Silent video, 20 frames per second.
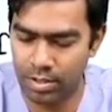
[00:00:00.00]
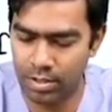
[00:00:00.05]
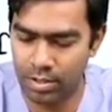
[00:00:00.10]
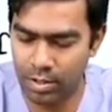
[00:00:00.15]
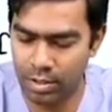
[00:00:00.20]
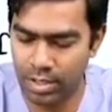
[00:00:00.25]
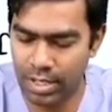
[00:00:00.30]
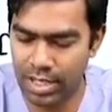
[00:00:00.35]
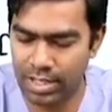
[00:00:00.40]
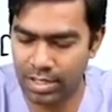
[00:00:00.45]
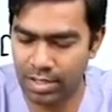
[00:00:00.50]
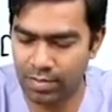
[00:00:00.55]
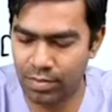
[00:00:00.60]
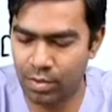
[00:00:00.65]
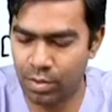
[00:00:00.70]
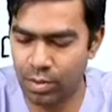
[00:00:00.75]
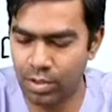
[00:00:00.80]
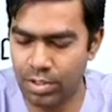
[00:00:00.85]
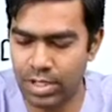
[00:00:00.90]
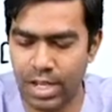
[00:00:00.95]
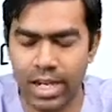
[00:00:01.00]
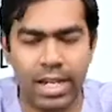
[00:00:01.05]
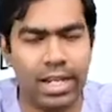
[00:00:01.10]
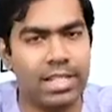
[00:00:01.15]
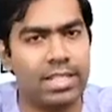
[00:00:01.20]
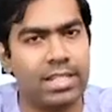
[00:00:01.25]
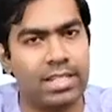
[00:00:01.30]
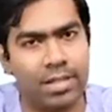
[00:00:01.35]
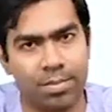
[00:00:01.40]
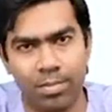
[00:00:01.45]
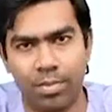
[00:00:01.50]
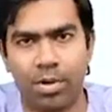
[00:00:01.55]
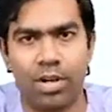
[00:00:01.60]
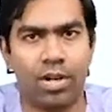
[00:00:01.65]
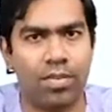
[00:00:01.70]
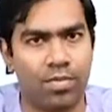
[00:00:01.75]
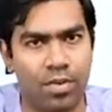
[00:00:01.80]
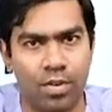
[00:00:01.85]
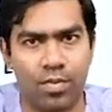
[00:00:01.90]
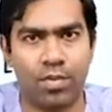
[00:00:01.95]
So yes, of course, ADH is
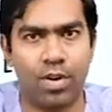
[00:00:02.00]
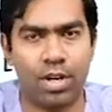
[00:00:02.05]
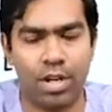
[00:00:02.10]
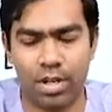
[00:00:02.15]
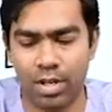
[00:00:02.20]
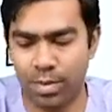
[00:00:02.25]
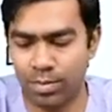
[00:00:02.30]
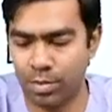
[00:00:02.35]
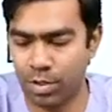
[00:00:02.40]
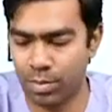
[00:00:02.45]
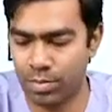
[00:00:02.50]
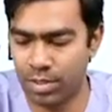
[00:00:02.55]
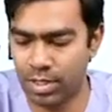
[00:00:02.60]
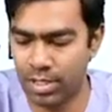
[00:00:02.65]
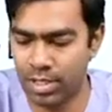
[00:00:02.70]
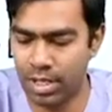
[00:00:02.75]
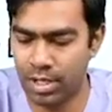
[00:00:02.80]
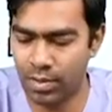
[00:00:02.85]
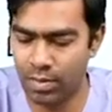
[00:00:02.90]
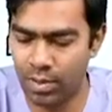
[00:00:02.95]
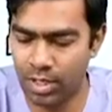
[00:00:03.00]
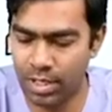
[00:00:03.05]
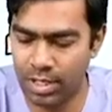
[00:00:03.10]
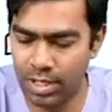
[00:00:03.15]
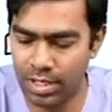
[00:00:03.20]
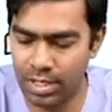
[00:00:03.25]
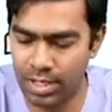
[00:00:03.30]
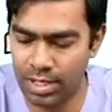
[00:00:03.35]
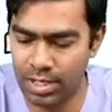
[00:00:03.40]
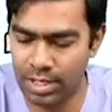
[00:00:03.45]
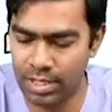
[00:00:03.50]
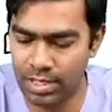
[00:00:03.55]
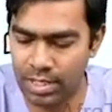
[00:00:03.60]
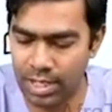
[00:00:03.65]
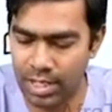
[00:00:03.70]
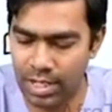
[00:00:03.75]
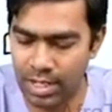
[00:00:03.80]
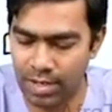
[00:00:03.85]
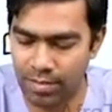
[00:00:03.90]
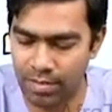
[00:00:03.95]
important for water reabsorption. Then only this
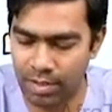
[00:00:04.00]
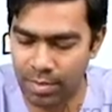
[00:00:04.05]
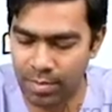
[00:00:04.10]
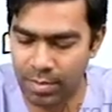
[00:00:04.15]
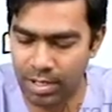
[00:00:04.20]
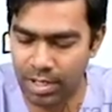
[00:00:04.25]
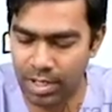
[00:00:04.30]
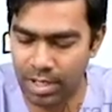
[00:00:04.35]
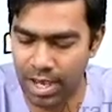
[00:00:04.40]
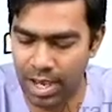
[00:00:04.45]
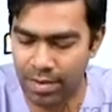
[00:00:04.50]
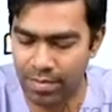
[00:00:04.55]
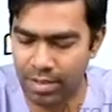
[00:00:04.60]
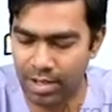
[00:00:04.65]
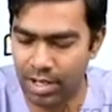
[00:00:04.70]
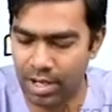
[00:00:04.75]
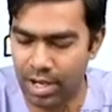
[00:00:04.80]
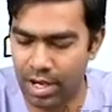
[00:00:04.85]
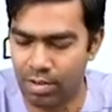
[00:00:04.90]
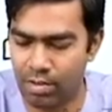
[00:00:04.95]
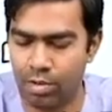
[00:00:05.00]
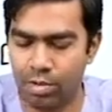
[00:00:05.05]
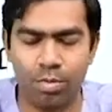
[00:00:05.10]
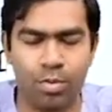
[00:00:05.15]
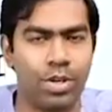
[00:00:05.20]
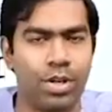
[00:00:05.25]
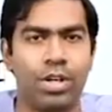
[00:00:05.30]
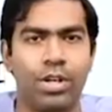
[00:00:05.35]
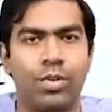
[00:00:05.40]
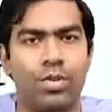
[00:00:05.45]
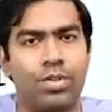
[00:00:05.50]
area will be having aquaporin